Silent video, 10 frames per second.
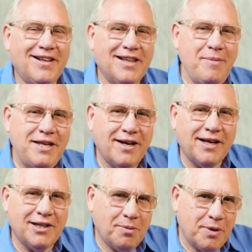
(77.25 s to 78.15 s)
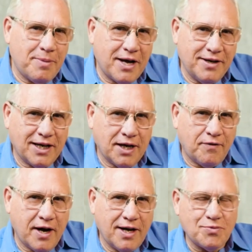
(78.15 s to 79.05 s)
Let me tell you a little bit about
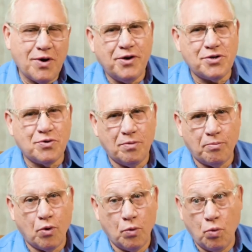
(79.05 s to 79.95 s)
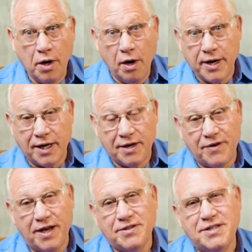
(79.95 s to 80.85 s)
negative ions, why they're so important. What are negative
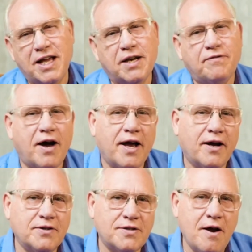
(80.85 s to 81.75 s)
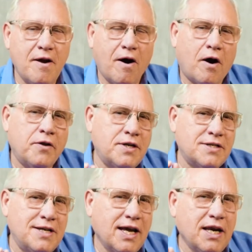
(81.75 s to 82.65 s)
ions? Negative ions are these
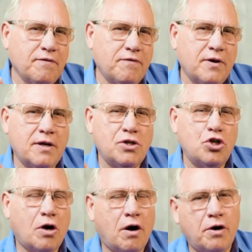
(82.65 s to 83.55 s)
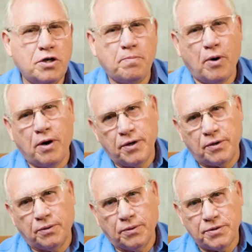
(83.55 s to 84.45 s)
negative charged
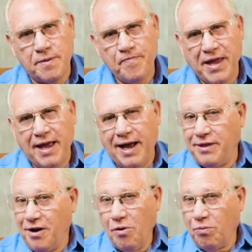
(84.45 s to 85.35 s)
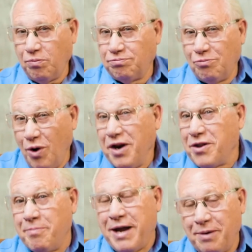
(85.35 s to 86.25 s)
particles, and one of
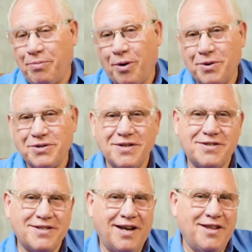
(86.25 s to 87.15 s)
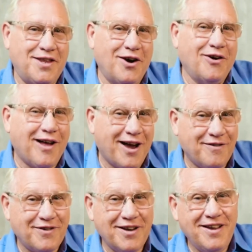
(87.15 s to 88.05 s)
their main purposes in their
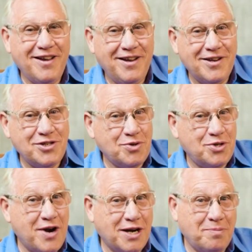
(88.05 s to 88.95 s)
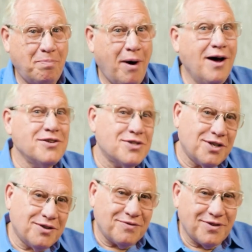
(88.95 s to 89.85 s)
life is to attract
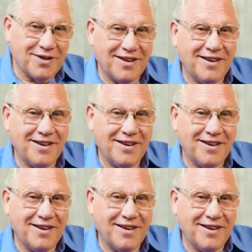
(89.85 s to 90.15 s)
positive